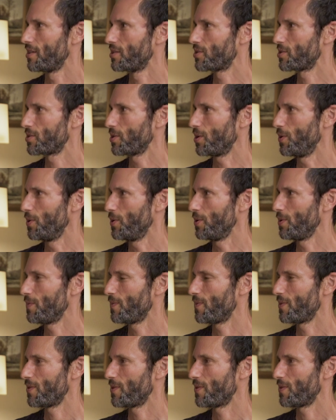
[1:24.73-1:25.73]
So
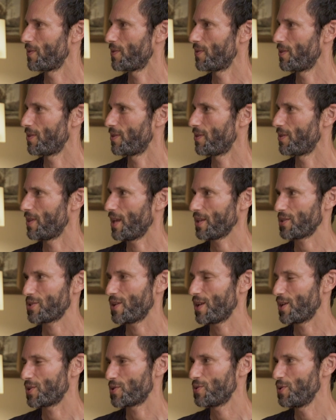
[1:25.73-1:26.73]

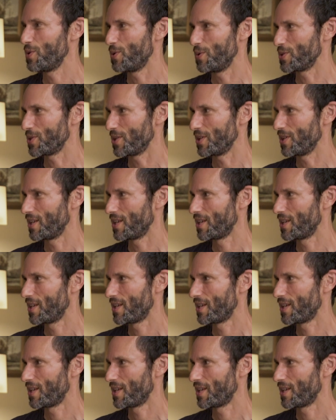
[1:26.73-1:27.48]
that's not true, is it?